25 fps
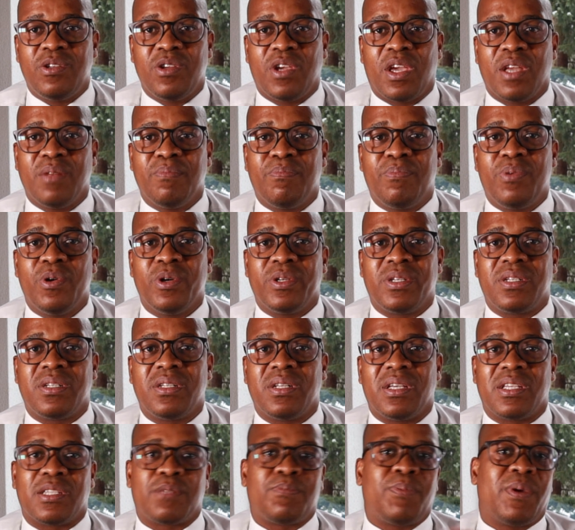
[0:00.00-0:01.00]
You can put,
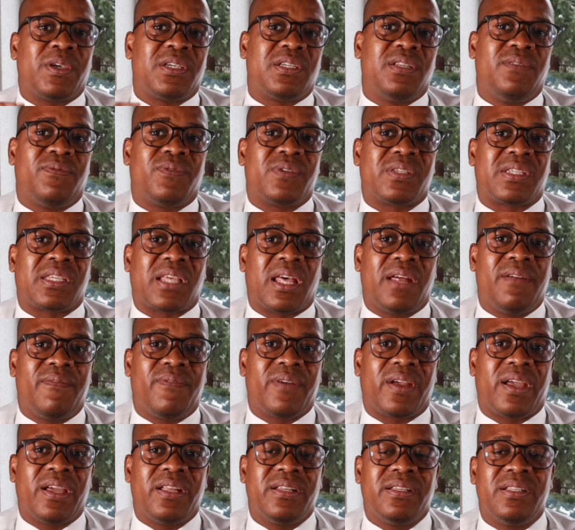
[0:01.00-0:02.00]
especially for South
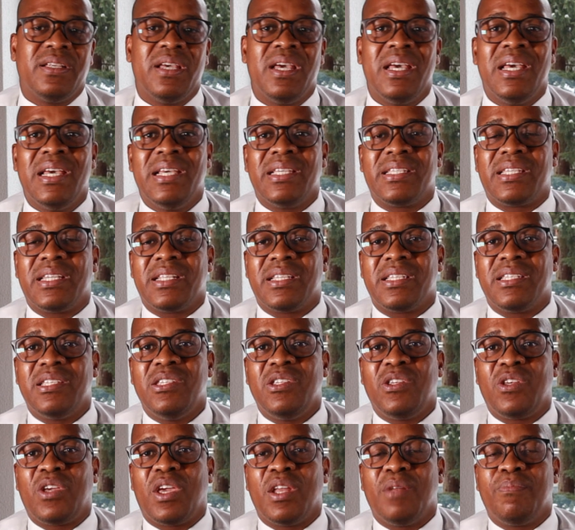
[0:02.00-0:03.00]
African
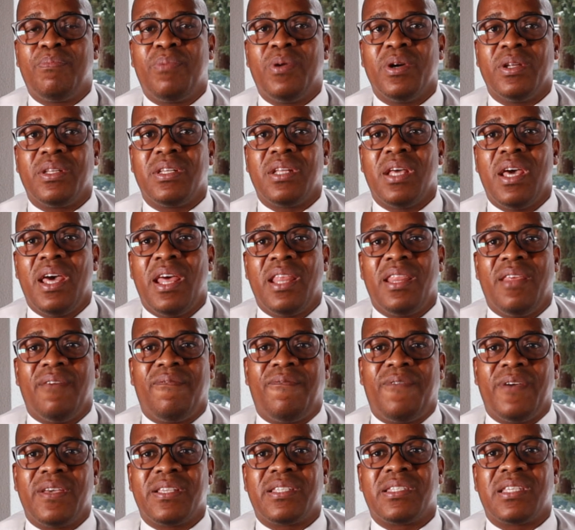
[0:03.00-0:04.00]
citizens, you can put the
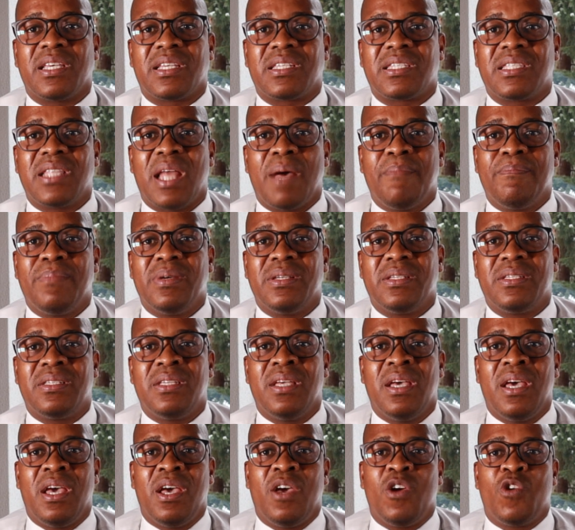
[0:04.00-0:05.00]
first 6
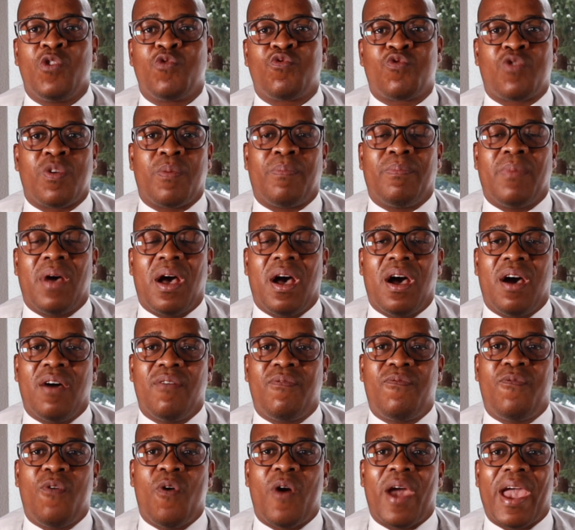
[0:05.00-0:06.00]
numbers,
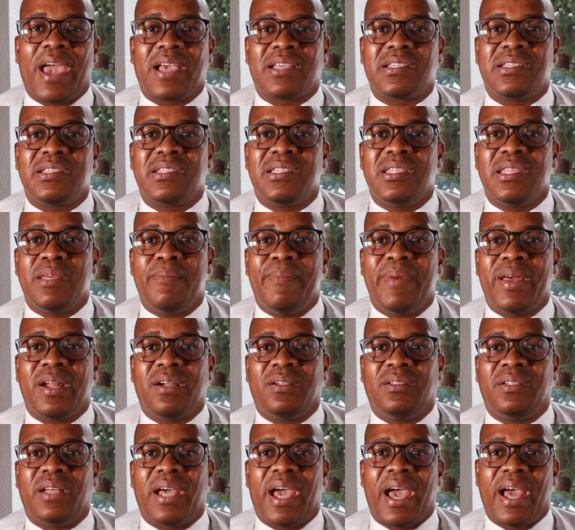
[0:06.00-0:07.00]
4 X's in the
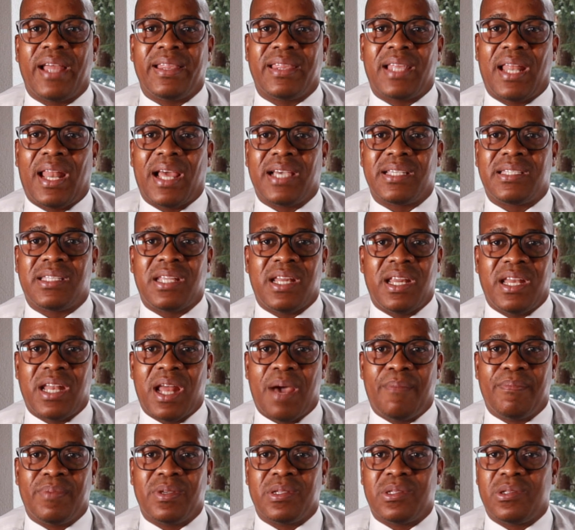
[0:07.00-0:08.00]
middle, and the last 3
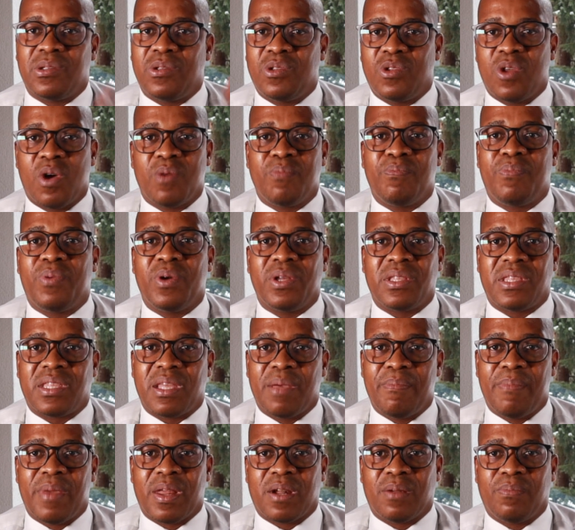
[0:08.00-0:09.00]
numbers. Don't put
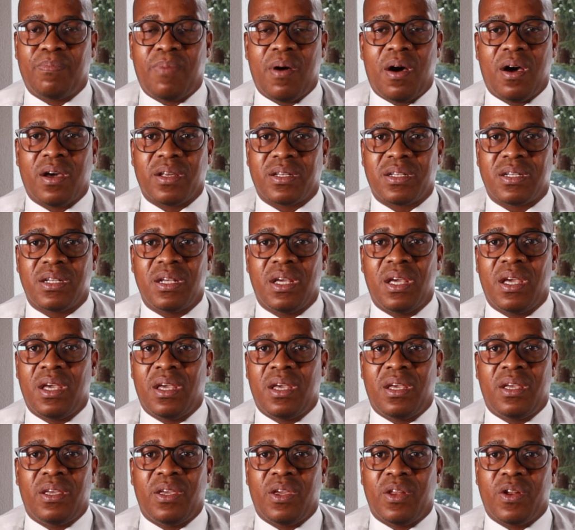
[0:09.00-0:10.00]
the middle part.
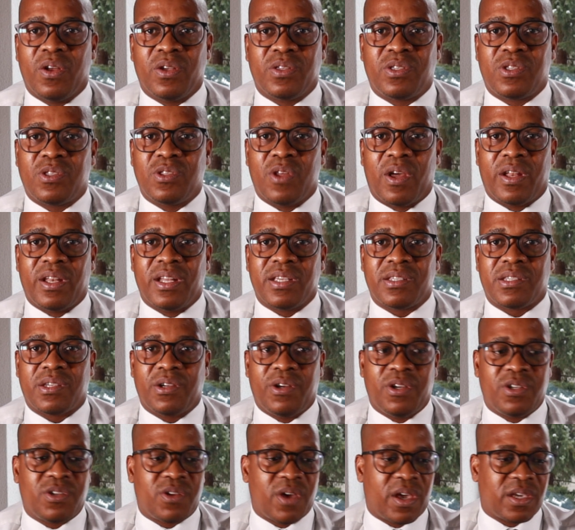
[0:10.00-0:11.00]
It's not
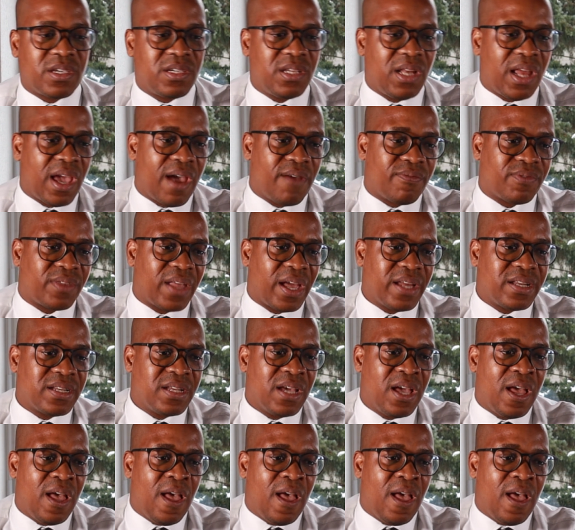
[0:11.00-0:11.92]
necessary to actually have that.